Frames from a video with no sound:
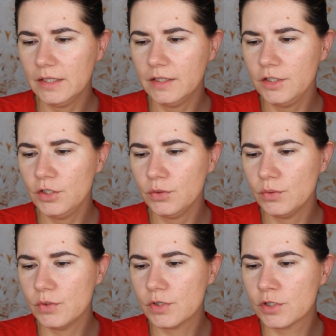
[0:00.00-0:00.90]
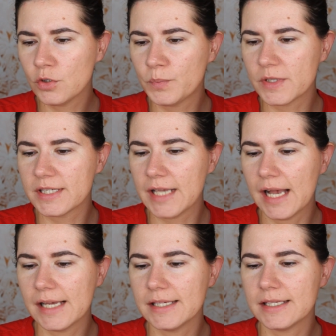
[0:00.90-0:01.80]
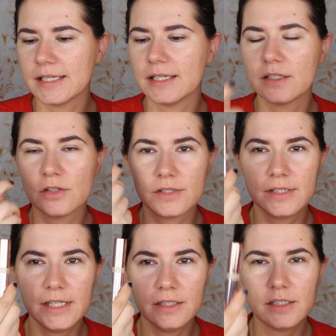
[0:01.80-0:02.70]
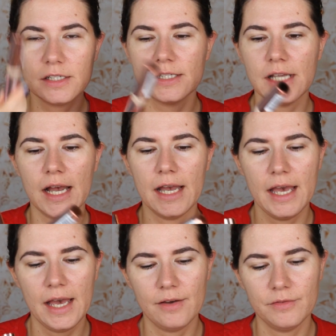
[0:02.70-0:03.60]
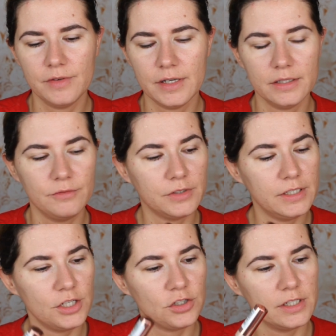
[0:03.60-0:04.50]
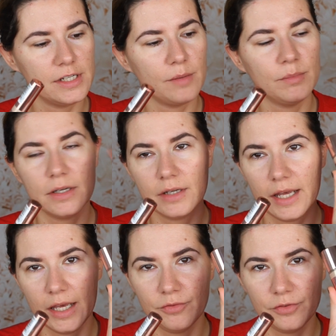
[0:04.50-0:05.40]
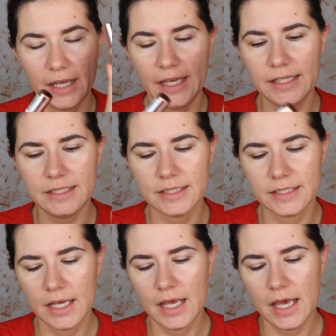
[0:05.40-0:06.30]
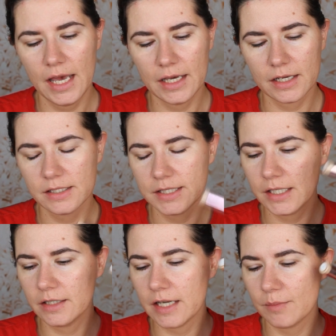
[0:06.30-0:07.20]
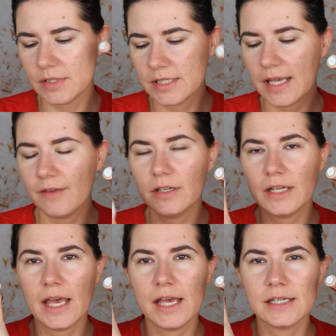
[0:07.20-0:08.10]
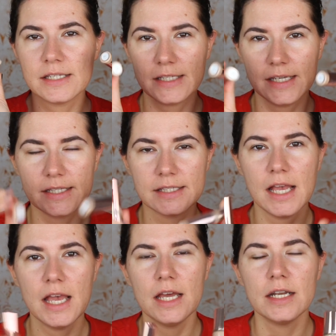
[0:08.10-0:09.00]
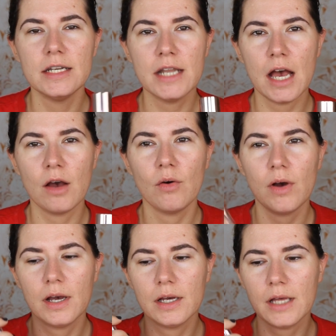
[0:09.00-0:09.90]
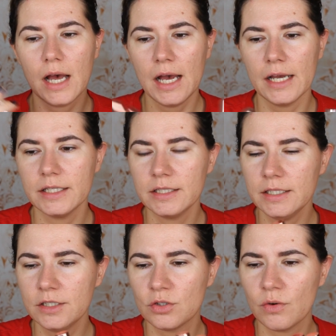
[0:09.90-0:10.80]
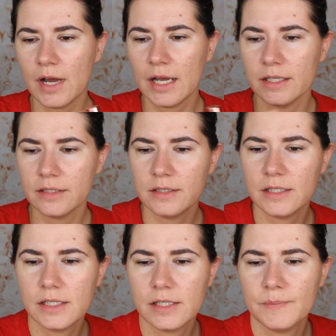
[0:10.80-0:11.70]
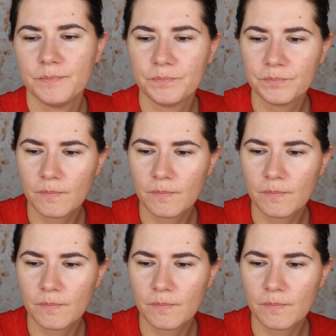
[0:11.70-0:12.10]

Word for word: the new super size concealers. I have uh, foundation in number F8 and concealer number 7 and 6. Now, I did try the